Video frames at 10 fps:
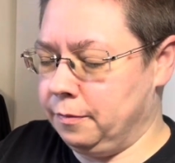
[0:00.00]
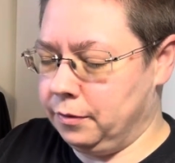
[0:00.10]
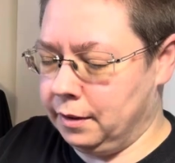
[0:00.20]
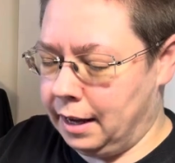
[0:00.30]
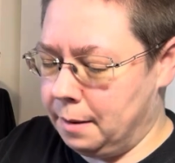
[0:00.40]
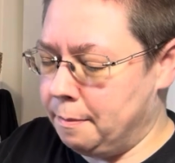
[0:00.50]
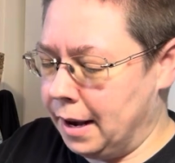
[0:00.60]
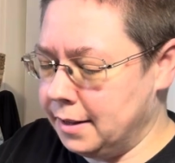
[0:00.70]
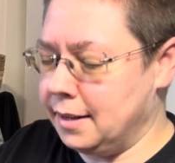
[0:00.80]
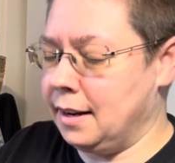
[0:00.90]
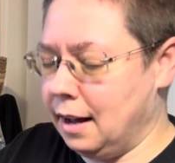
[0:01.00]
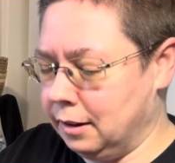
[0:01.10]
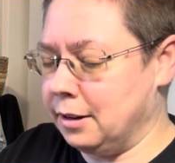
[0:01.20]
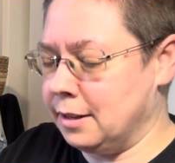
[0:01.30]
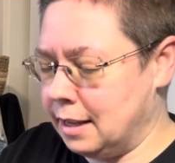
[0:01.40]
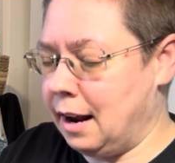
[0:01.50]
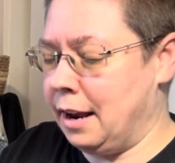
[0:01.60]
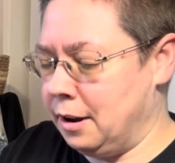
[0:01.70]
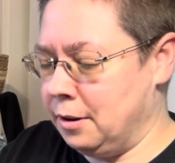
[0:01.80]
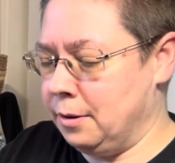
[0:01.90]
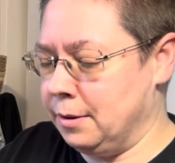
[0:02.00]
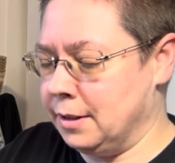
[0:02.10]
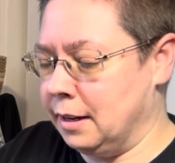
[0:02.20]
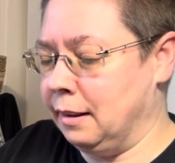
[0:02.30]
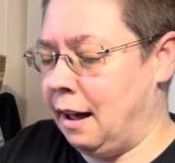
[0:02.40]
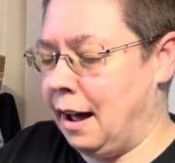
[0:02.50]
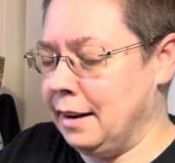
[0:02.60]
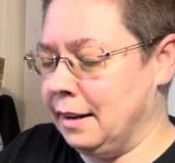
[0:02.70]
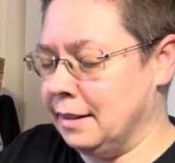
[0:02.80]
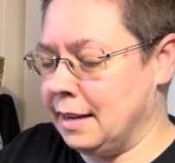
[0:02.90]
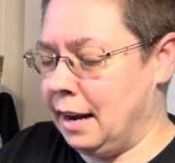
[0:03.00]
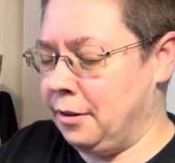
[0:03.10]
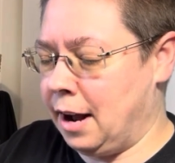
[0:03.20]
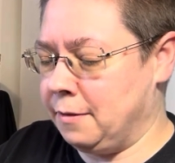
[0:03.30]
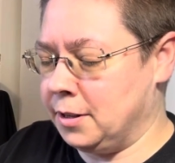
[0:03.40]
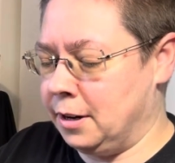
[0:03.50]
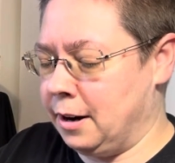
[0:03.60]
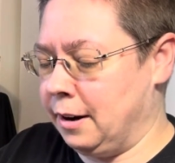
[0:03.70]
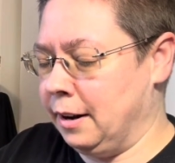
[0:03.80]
like basic colors that I use a lot in Zaddy Crafts yarn.